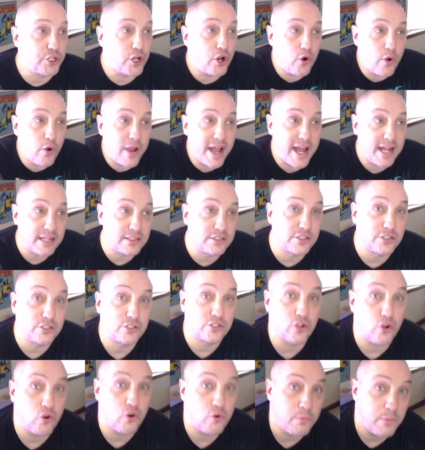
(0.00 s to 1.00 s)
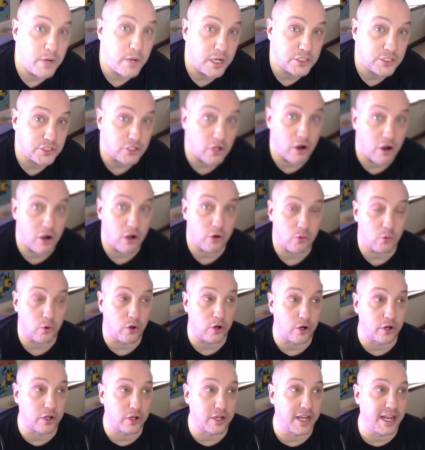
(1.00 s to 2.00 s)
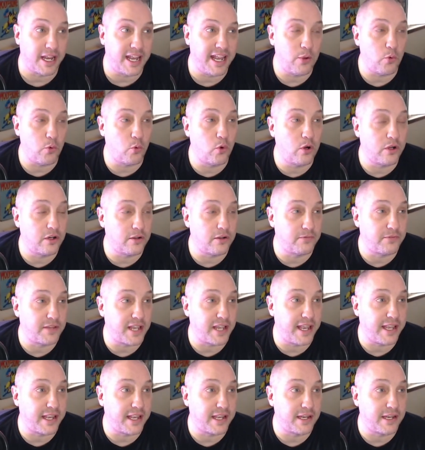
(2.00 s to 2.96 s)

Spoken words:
had so much artwork, it would have taken